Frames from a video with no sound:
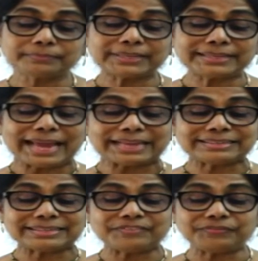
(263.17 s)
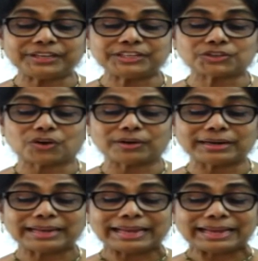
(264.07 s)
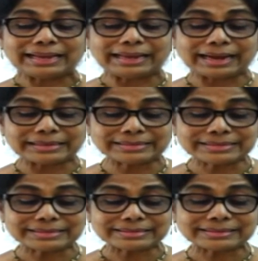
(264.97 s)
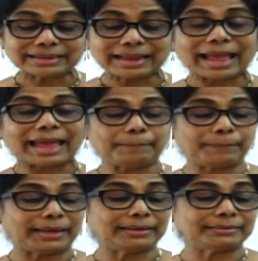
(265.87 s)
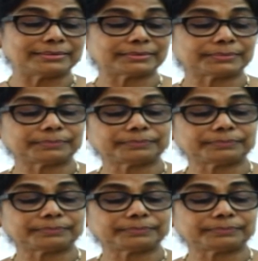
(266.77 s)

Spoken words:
the Dassie feeds on grasses and plants.